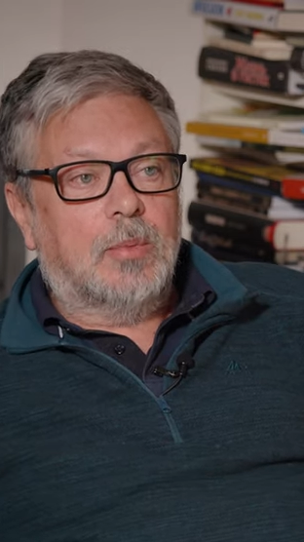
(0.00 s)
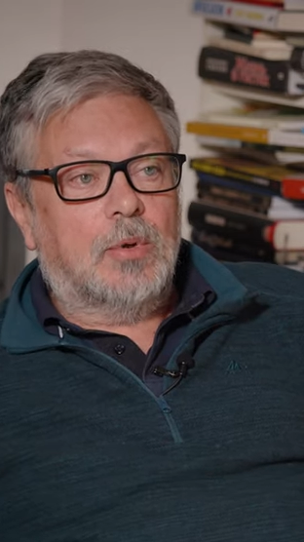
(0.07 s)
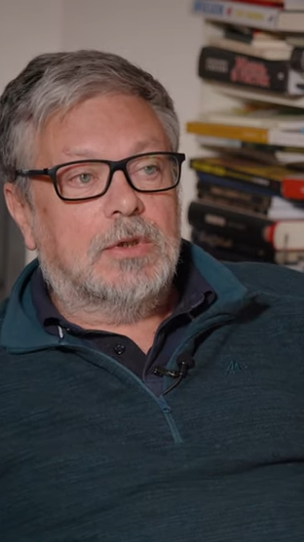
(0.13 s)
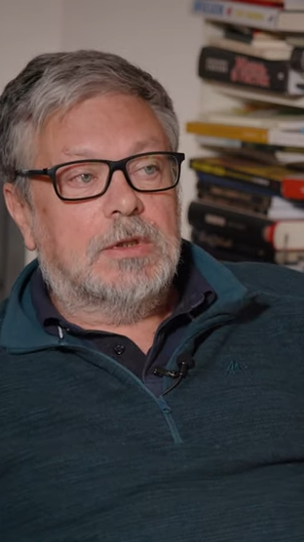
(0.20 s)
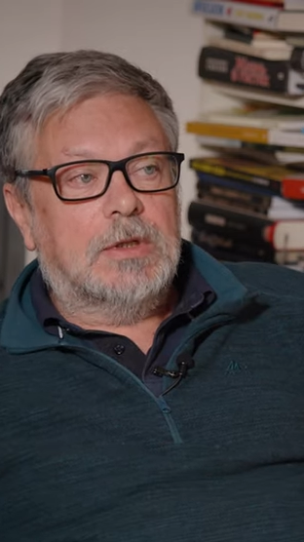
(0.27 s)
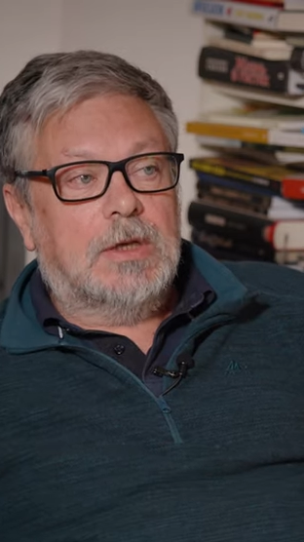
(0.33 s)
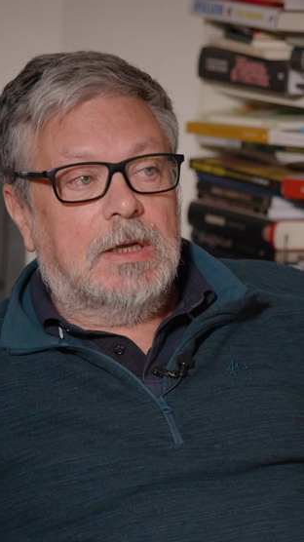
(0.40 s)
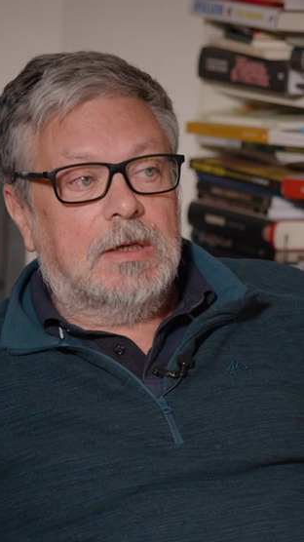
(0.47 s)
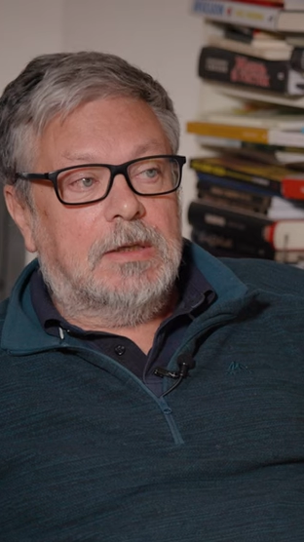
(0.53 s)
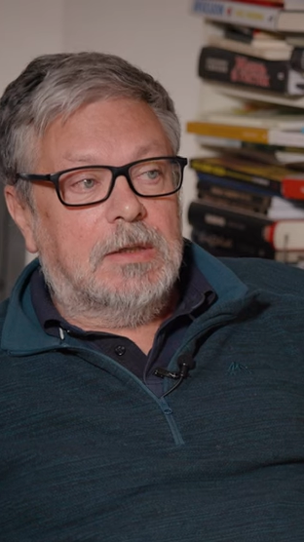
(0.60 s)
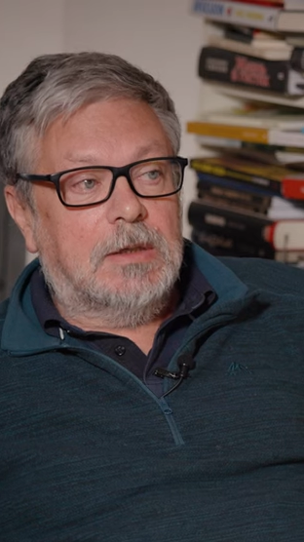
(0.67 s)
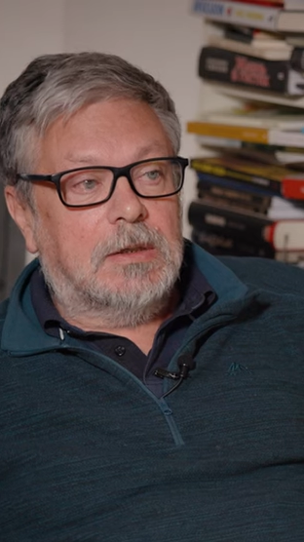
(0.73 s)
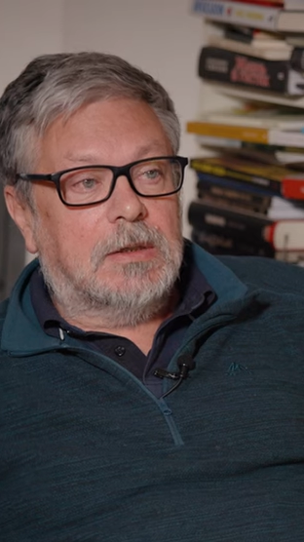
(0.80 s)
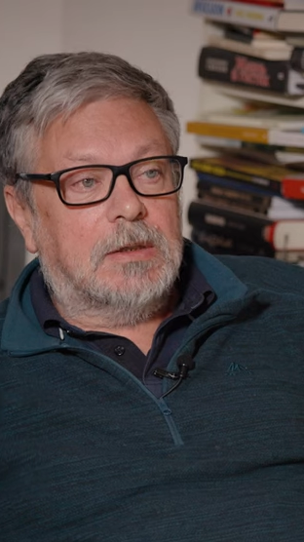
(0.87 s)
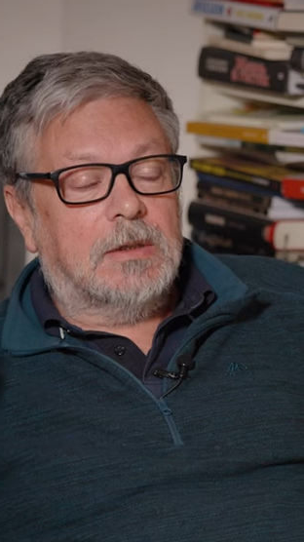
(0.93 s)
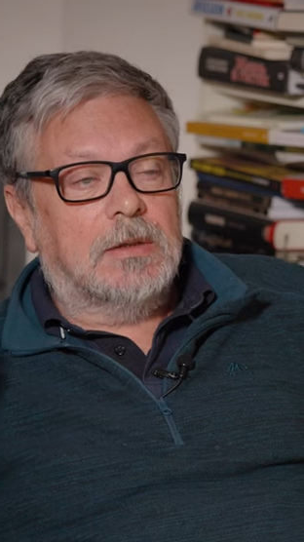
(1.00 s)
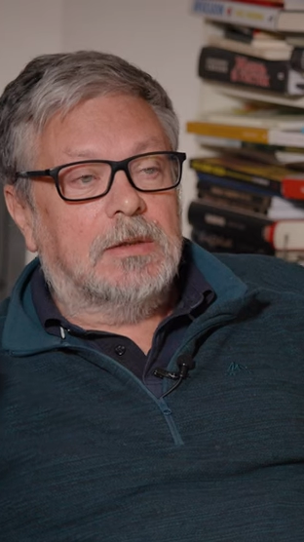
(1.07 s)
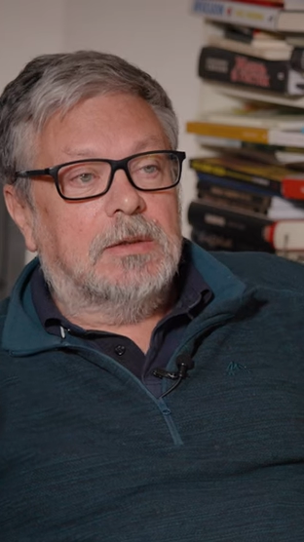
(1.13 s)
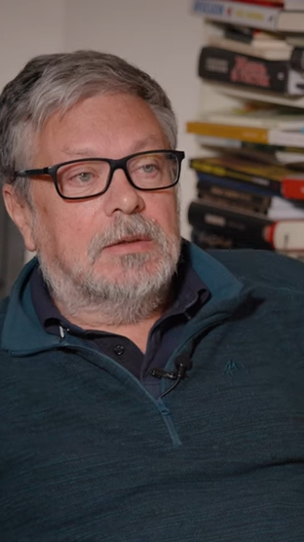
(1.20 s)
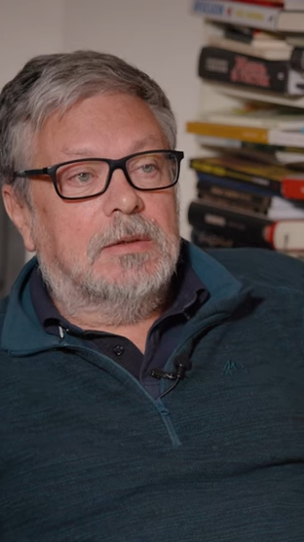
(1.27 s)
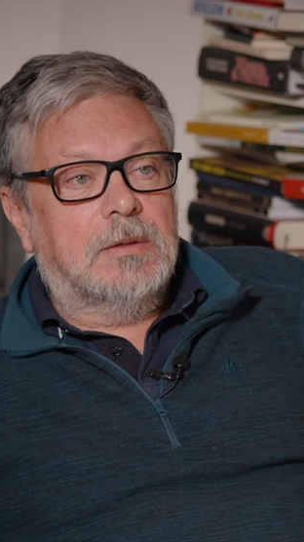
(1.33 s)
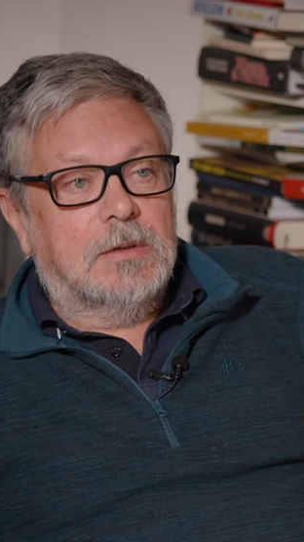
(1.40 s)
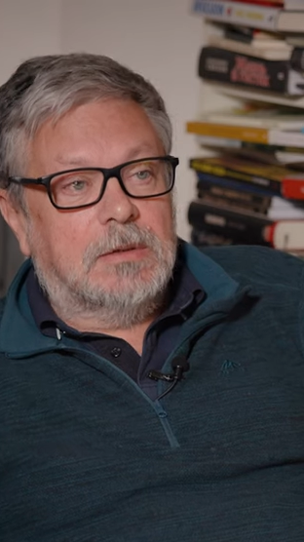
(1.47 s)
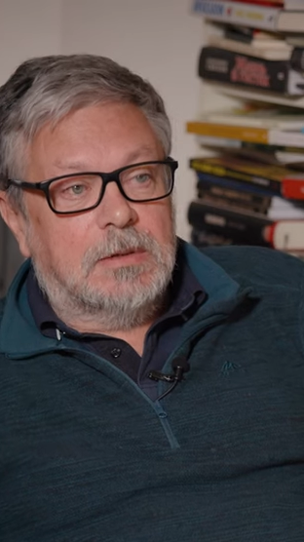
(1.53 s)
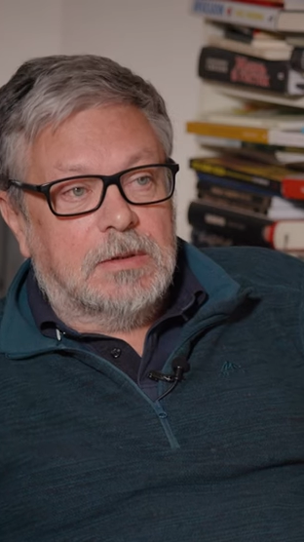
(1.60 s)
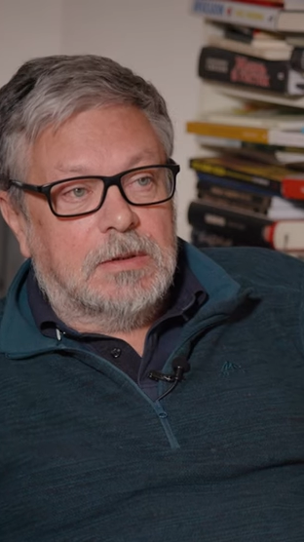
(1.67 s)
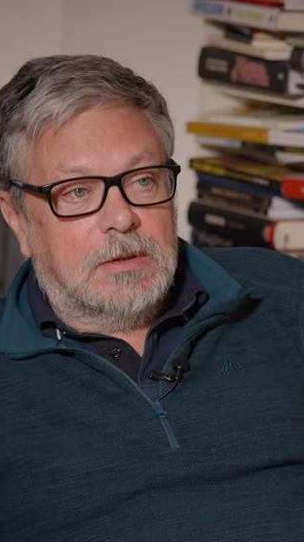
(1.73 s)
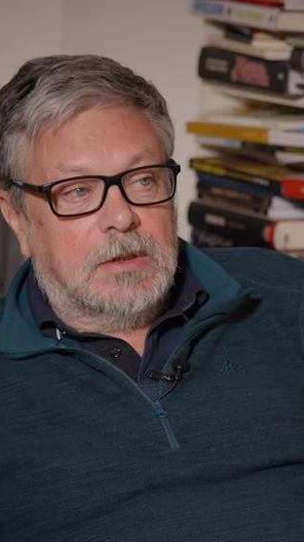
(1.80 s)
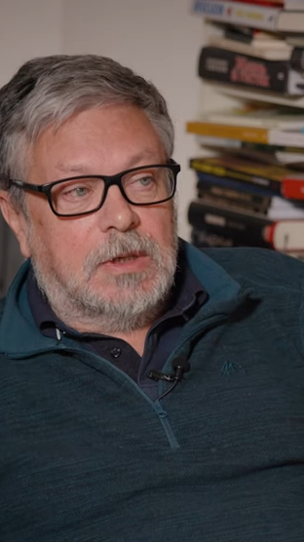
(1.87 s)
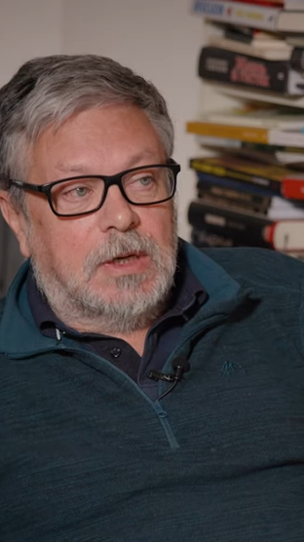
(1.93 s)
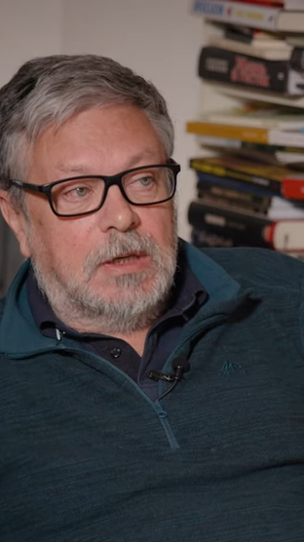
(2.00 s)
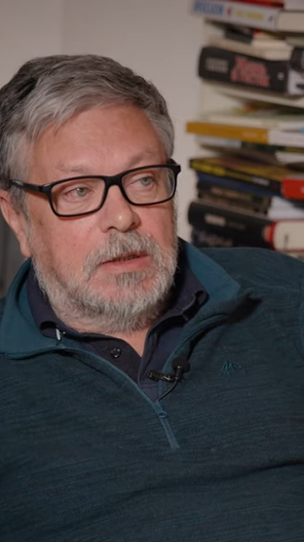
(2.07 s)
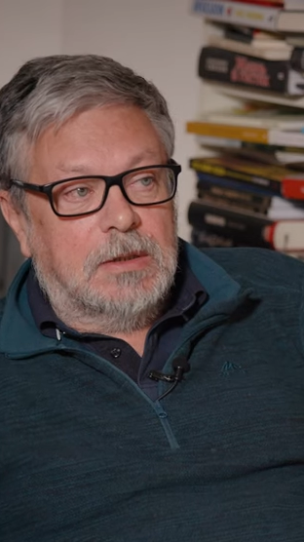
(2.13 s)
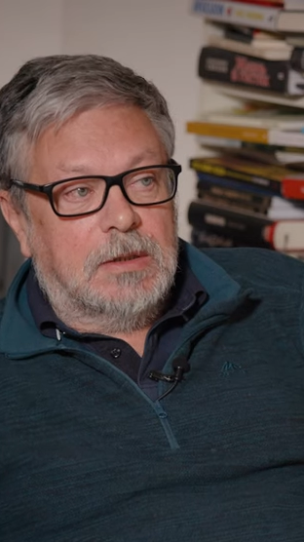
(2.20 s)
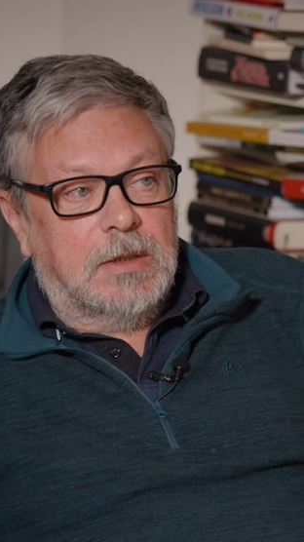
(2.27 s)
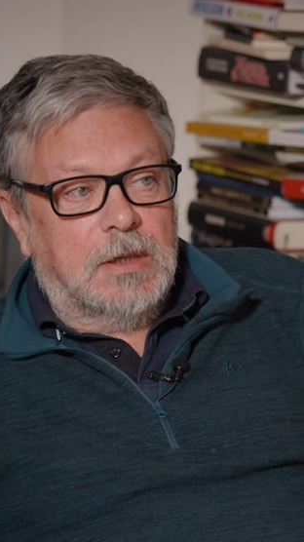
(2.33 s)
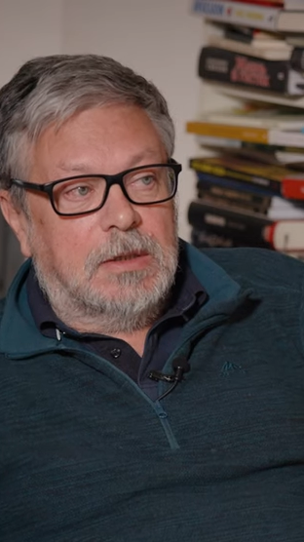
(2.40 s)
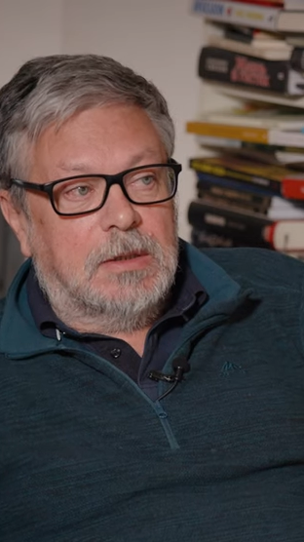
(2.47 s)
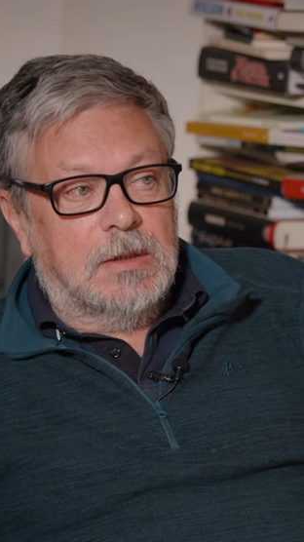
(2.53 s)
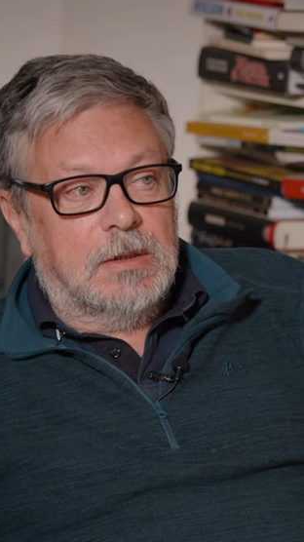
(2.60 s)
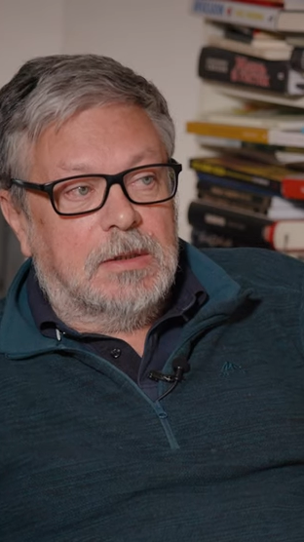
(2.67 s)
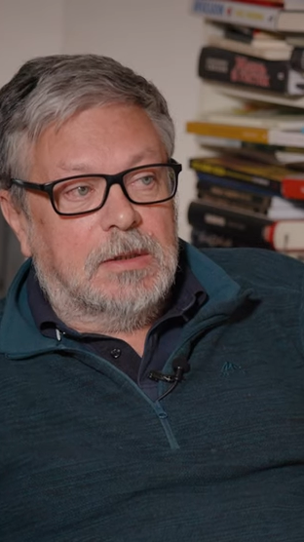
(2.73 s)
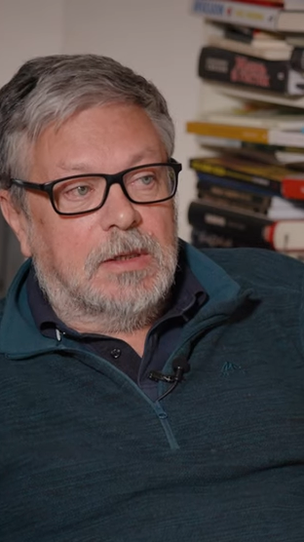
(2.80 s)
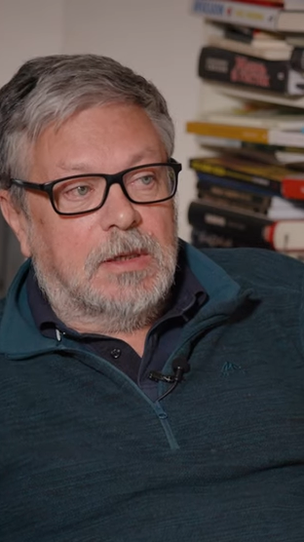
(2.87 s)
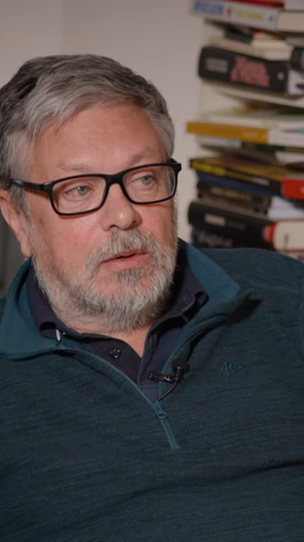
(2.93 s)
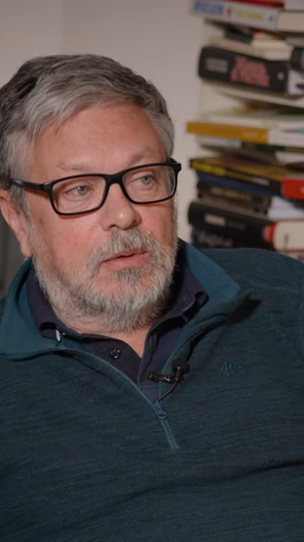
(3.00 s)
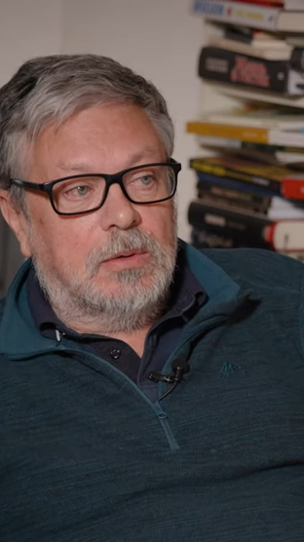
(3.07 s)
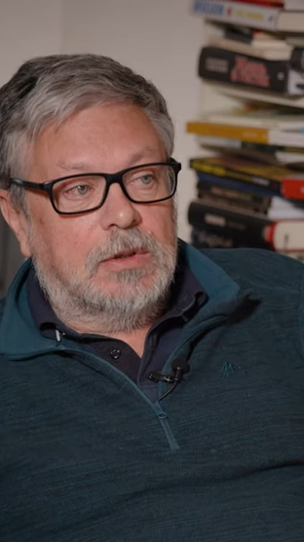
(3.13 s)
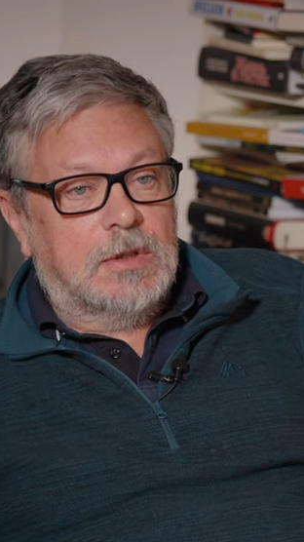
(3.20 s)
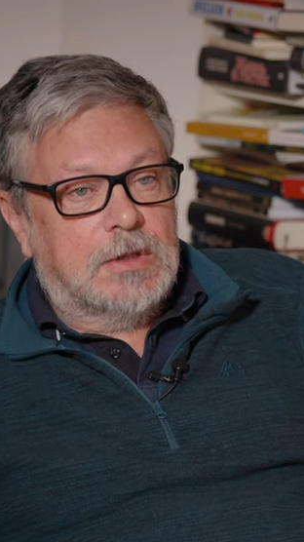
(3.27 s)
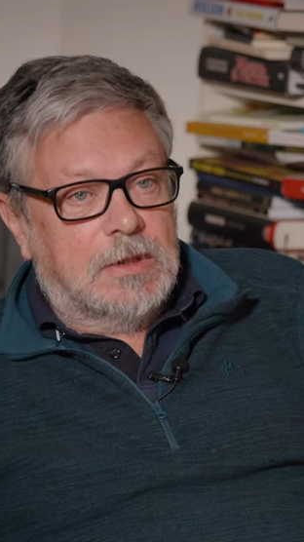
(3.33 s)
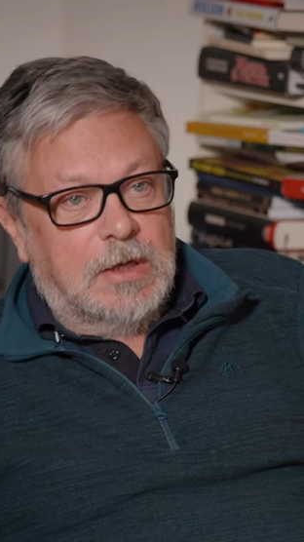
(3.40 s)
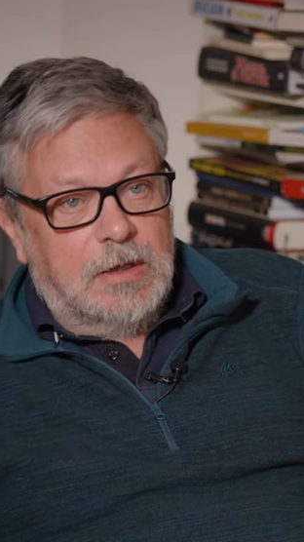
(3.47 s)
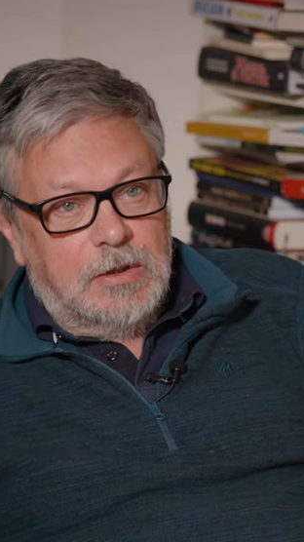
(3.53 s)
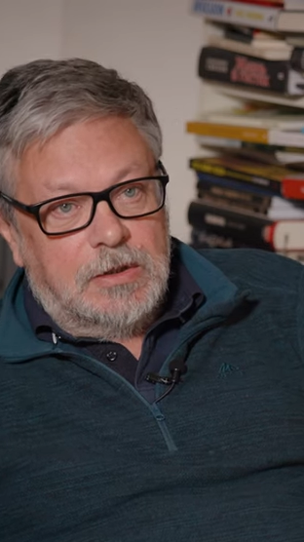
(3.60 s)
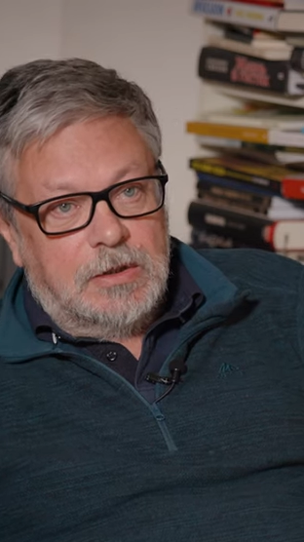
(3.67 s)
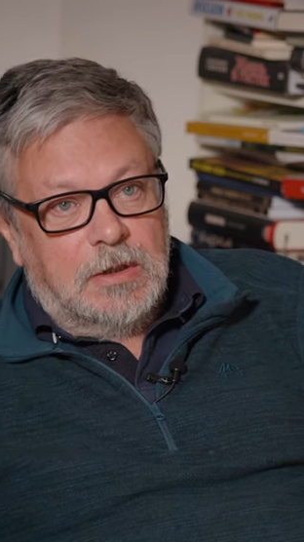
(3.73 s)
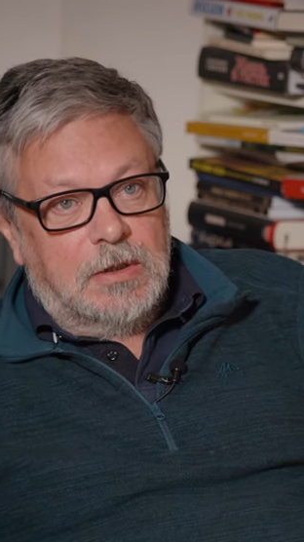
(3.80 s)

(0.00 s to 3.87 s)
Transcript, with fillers: But it's just that some countries, some peoples over